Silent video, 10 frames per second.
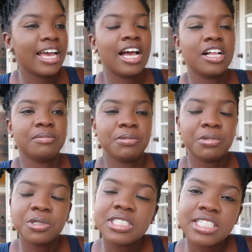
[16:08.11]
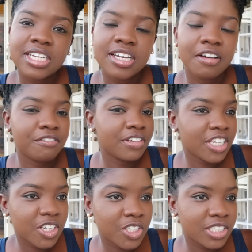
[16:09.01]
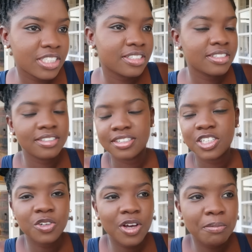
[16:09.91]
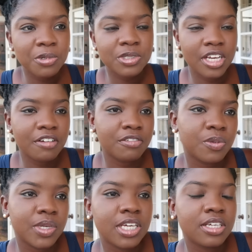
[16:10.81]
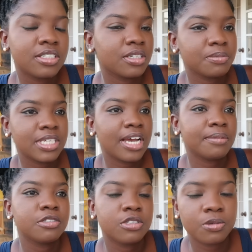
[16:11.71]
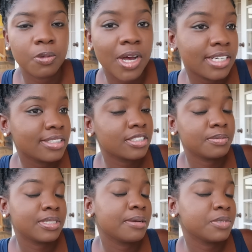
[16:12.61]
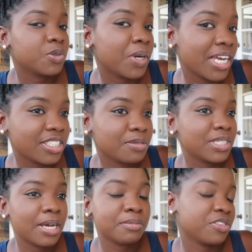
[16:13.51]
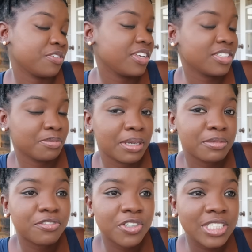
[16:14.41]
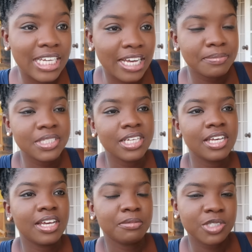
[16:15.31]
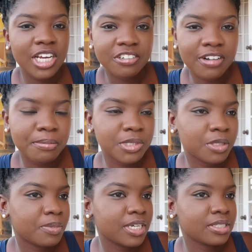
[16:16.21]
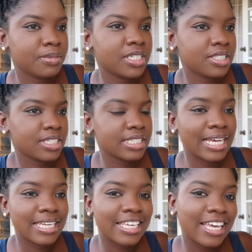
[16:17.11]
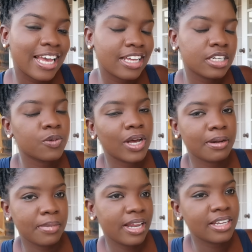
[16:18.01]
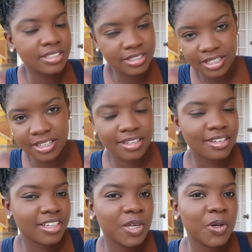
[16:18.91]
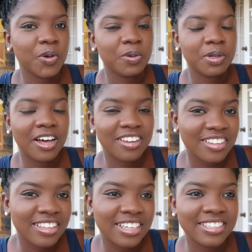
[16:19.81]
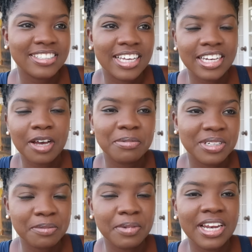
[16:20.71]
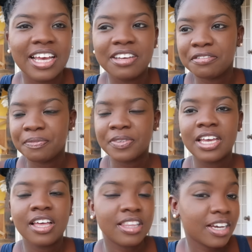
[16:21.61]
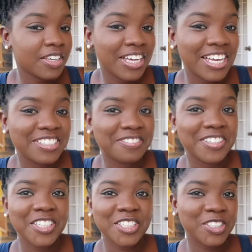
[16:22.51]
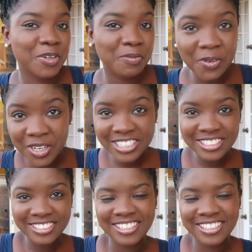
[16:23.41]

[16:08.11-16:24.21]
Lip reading: I'll be posting videos, you know, I post every week, sometimes one, sometimes twice, sometimes three, sometimes four times, trying to ramp it up as best as I can while balancing, you know, other things that happen in my life. Thank you guys for your support.